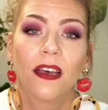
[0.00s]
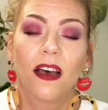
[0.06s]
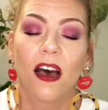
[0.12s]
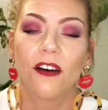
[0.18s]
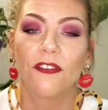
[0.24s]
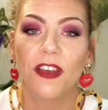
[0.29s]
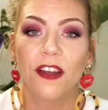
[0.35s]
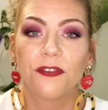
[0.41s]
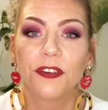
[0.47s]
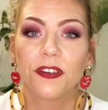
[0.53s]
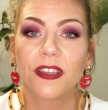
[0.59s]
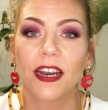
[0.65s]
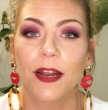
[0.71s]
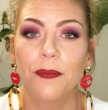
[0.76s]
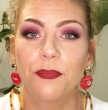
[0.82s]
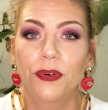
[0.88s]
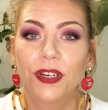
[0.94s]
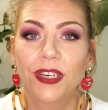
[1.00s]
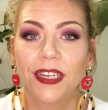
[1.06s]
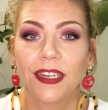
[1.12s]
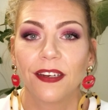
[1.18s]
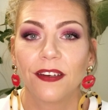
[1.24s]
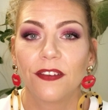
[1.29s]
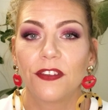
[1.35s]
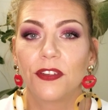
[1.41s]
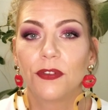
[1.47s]
of effort that I put
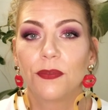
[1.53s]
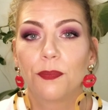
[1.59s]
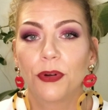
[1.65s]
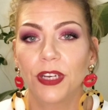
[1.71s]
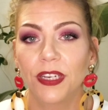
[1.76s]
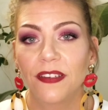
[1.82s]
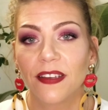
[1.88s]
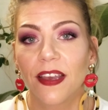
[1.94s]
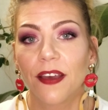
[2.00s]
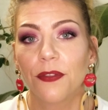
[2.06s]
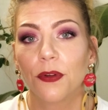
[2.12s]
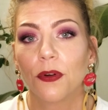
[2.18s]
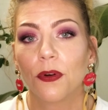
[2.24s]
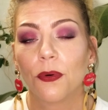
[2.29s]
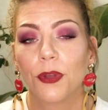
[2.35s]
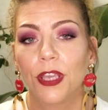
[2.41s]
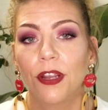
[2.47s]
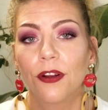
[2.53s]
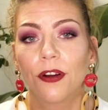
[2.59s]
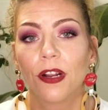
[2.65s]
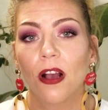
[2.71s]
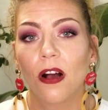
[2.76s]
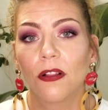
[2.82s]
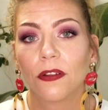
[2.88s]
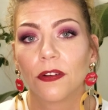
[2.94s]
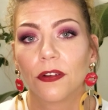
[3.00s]
into putting together coherent
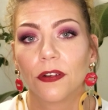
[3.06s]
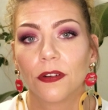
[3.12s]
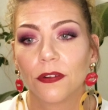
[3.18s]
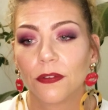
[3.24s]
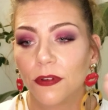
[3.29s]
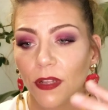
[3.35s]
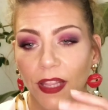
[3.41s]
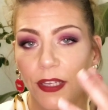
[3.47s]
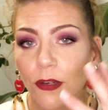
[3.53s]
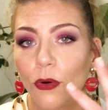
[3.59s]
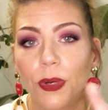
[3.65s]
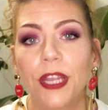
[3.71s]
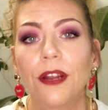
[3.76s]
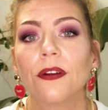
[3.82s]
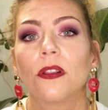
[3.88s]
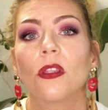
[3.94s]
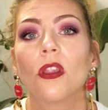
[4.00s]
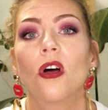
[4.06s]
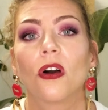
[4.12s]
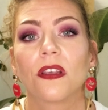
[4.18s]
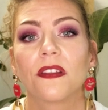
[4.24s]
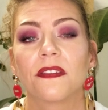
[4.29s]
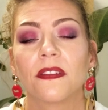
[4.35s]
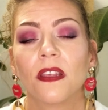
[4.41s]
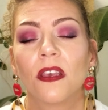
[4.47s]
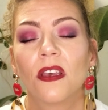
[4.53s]
color, like coherent
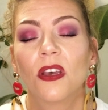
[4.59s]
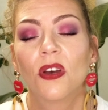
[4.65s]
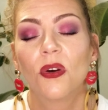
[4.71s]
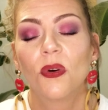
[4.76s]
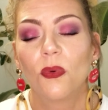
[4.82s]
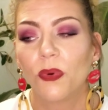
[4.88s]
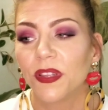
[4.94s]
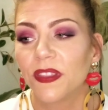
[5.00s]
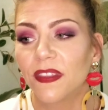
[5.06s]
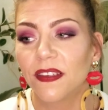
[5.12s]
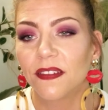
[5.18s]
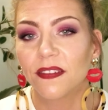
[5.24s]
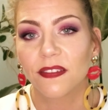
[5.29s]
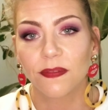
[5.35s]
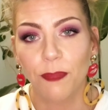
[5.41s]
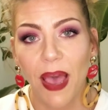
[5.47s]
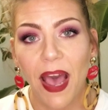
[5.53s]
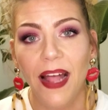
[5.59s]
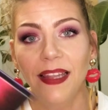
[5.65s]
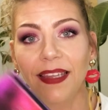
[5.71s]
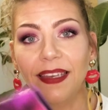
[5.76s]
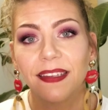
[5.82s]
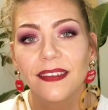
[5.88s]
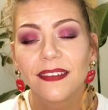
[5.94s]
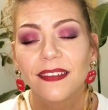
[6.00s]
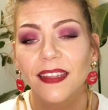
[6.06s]
looks with this
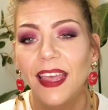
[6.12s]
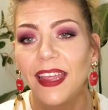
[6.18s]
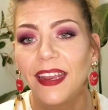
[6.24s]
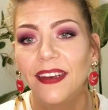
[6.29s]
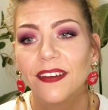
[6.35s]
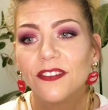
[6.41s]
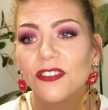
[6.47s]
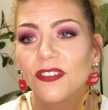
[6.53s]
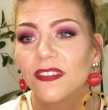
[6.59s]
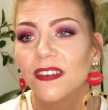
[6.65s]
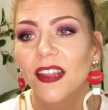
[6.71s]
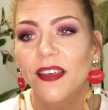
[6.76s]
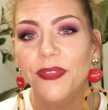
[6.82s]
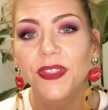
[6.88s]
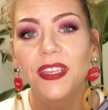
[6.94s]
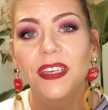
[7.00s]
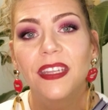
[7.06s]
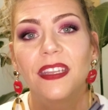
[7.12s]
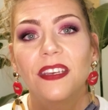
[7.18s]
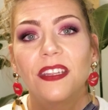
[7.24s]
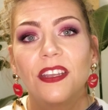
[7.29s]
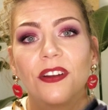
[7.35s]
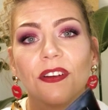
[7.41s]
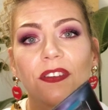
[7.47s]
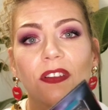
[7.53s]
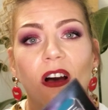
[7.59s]
palette. And just nothing in
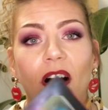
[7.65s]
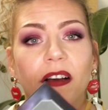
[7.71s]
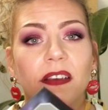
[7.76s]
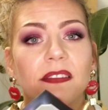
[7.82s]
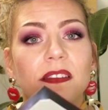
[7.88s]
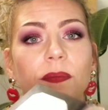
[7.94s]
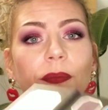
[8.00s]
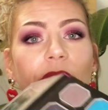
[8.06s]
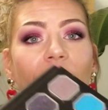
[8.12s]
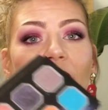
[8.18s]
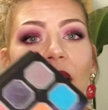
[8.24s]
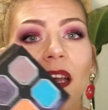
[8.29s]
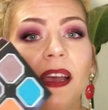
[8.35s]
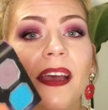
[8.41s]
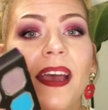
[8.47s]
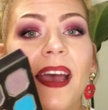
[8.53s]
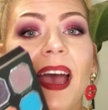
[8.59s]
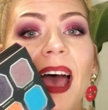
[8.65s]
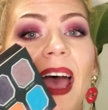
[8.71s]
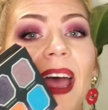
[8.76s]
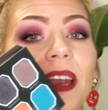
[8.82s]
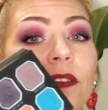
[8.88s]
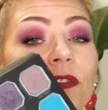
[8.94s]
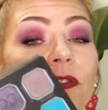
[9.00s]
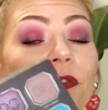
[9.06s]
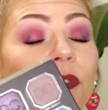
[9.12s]
here talks to me.
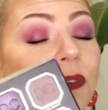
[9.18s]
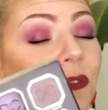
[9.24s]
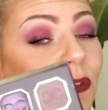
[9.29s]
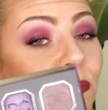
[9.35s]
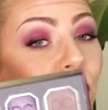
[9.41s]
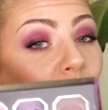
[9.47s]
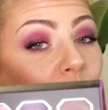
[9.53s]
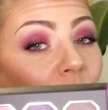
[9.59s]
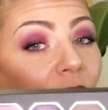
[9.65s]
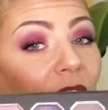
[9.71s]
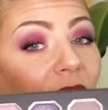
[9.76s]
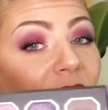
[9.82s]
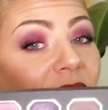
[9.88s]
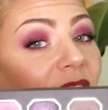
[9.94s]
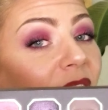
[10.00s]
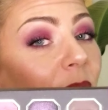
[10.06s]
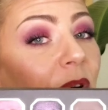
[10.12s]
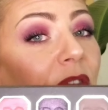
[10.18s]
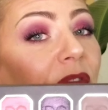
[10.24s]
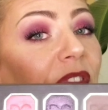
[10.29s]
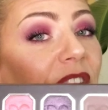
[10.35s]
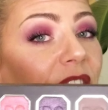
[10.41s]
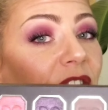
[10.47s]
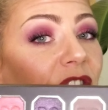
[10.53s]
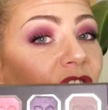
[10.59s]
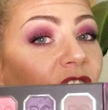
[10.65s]
And furthermore, some of
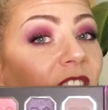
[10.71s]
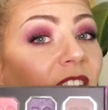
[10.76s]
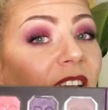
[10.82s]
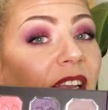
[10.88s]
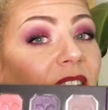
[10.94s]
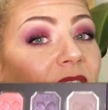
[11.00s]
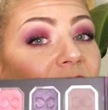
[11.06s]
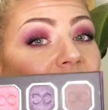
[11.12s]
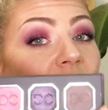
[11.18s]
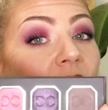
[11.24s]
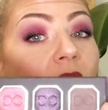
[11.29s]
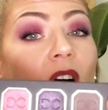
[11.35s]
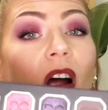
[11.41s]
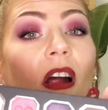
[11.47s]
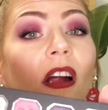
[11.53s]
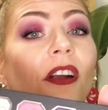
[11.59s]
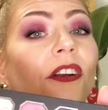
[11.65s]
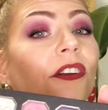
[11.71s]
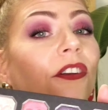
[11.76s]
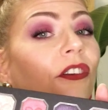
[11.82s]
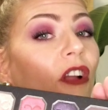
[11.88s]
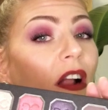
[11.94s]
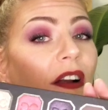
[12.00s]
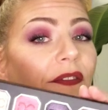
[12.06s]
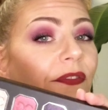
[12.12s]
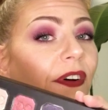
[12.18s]
these shades are
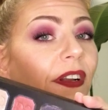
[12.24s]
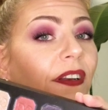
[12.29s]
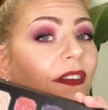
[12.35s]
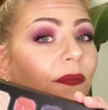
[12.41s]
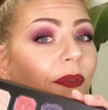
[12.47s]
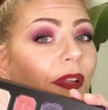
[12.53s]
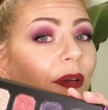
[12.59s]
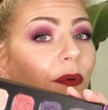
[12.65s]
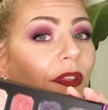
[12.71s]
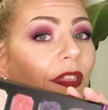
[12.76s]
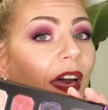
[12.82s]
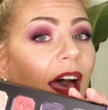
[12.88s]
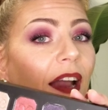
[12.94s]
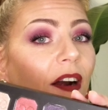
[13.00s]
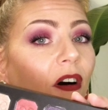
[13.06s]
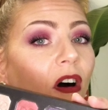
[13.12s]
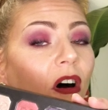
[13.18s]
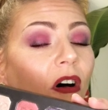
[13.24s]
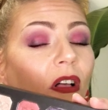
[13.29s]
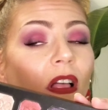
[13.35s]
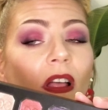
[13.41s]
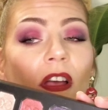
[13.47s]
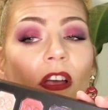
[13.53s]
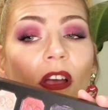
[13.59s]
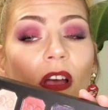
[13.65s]
not fun to play with at all.